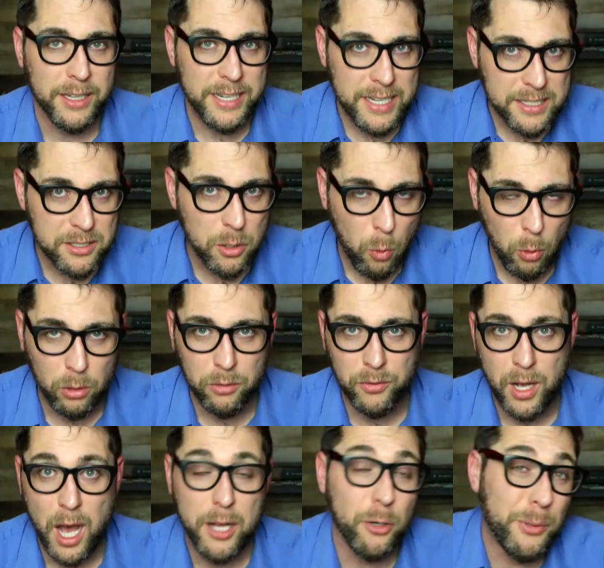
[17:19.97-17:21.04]
it is the word of
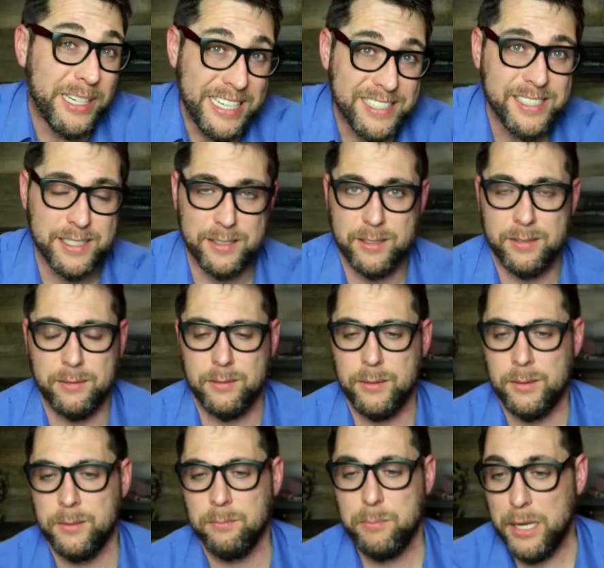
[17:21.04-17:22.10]
god or it isn't
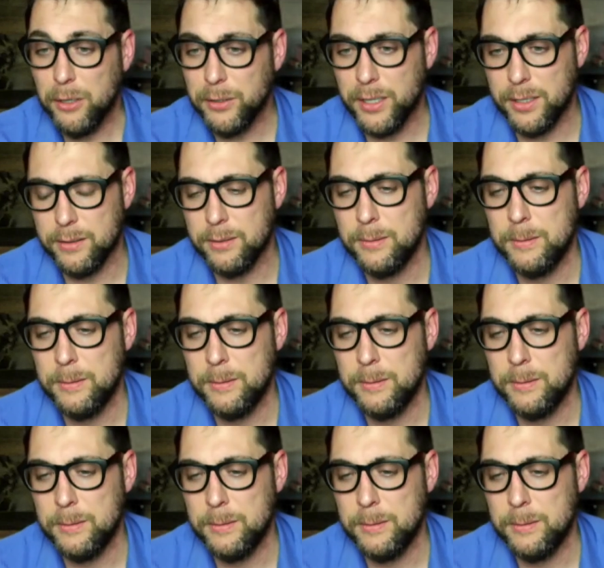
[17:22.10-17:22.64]
period